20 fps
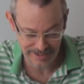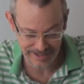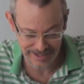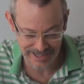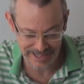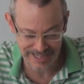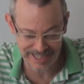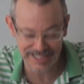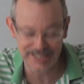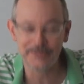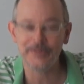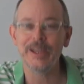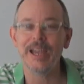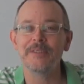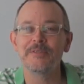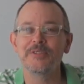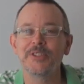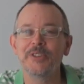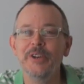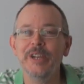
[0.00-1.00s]
uh, we
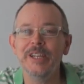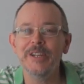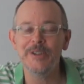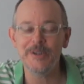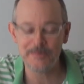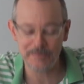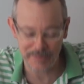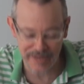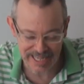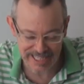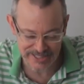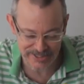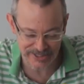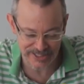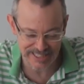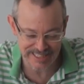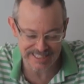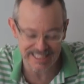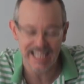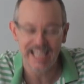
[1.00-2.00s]
have three new
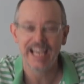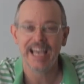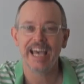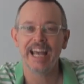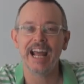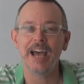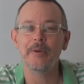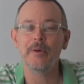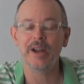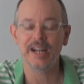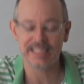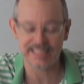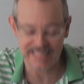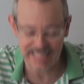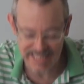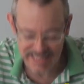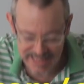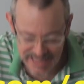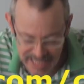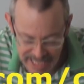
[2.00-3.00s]
patrons, and I want to
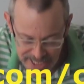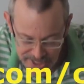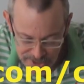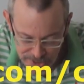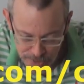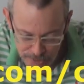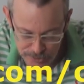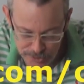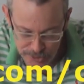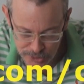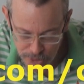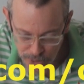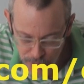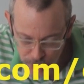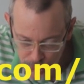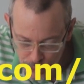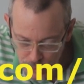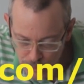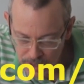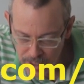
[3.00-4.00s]
say thank you
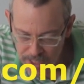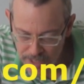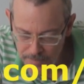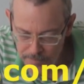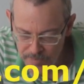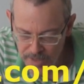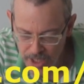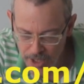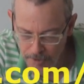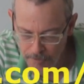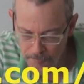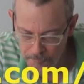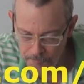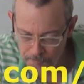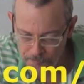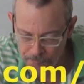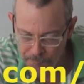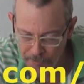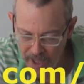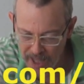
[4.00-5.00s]
to
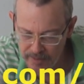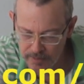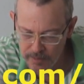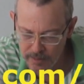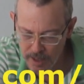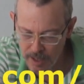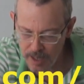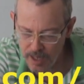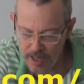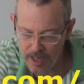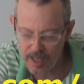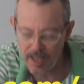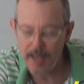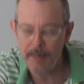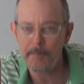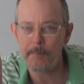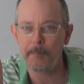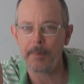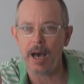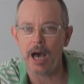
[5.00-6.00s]

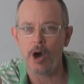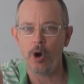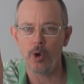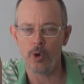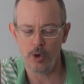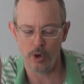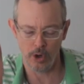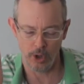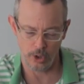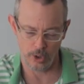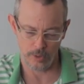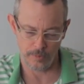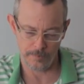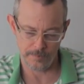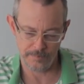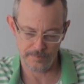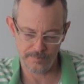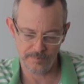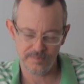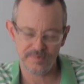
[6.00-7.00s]
Vanderlei Paolo.
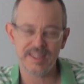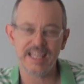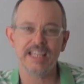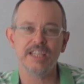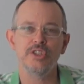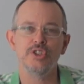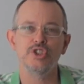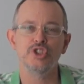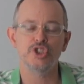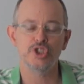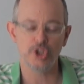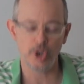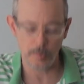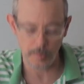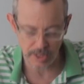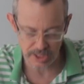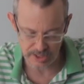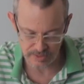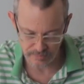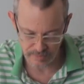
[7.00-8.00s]
Thank you so
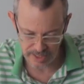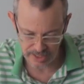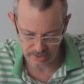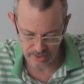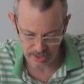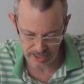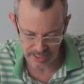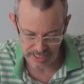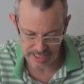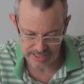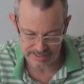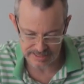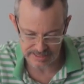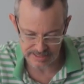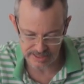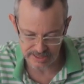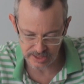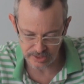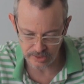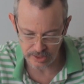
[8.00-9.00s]
much, Vanderlei. I
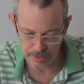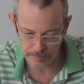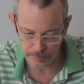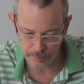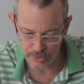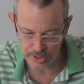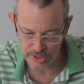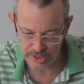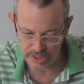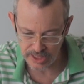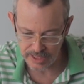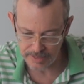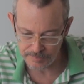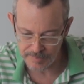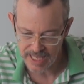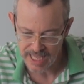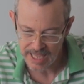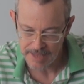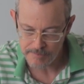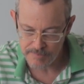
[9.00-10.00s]
sincerely appreciate
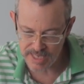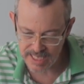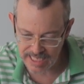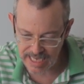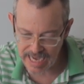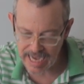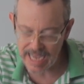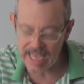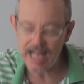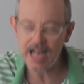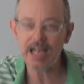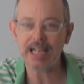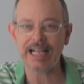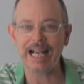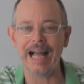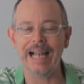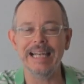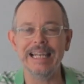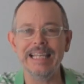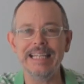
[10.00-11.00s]
it. Mikhail
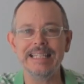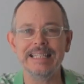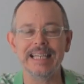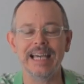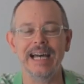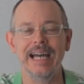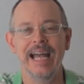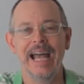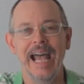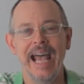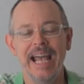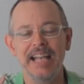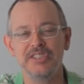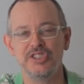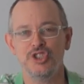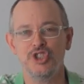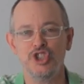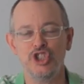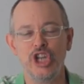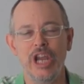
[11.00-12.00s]
Kalita
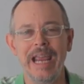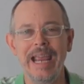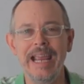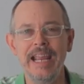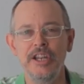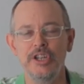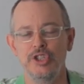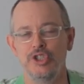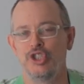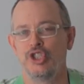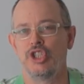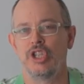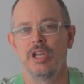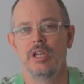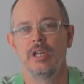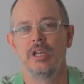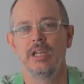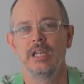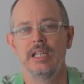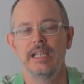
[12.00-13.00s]
has changed
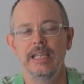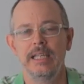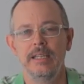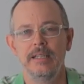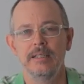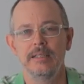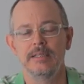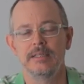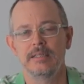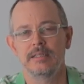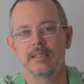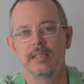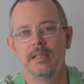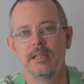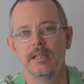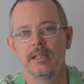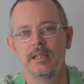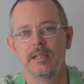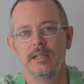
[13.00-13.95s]
his